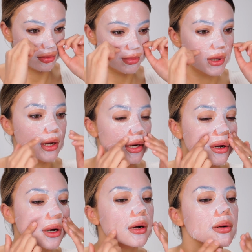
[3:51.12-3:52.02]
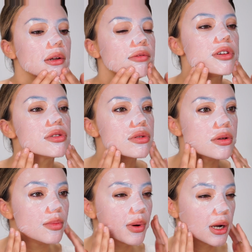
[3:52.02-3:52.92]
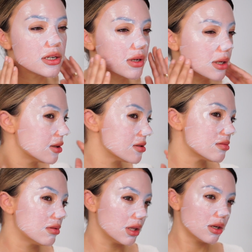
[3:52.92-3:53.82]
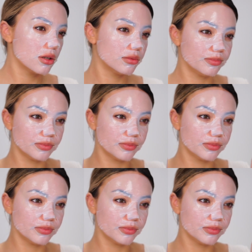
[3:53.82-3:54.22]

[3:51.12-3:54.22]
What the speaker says: But it feels super hydrated. It's really good.